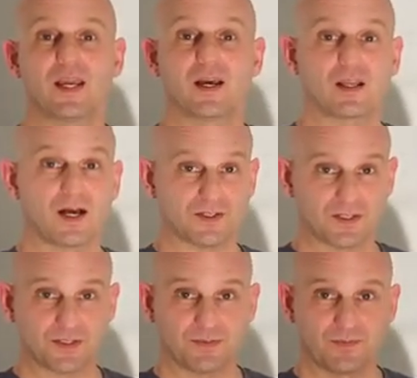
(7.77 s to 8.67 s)
a
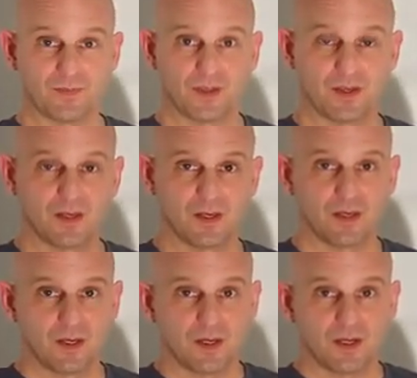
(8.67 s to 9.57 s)
closet.
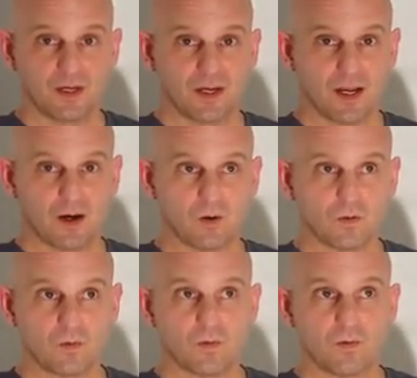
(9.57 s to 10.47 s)

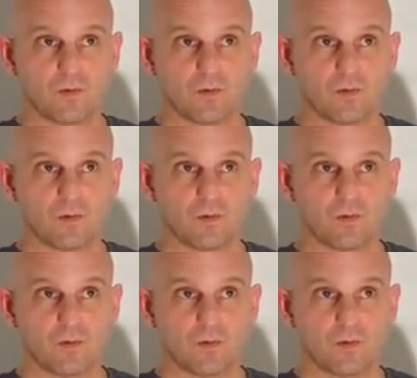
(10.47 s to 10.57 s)
Now,